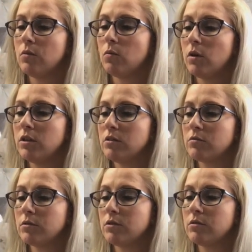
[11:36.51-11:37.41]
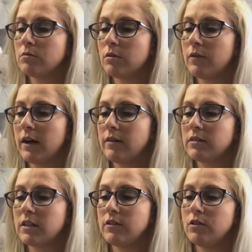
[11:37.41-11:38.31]
One use renews and revives,
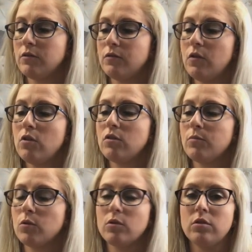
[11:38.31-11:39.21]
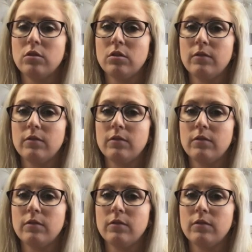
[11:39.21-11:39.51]
giving you fuller, more